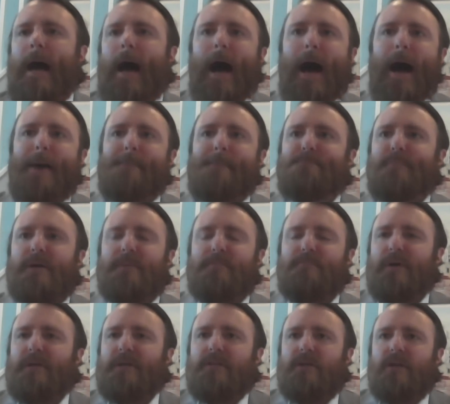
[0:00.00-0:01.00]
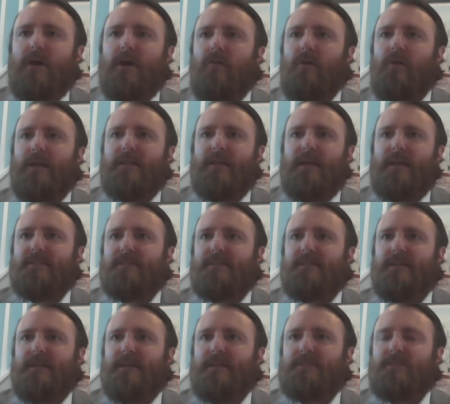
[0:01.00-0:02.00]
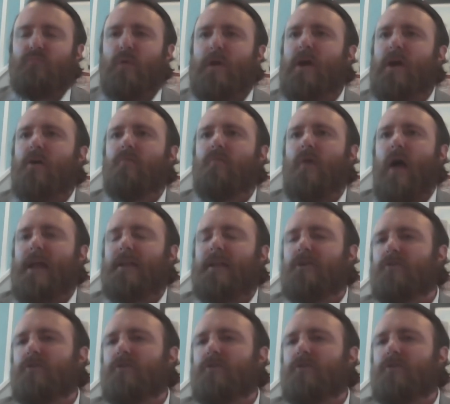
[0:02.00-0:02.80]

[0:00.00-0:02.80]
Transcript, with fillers: Um, but but you know it, it's it's weird, right?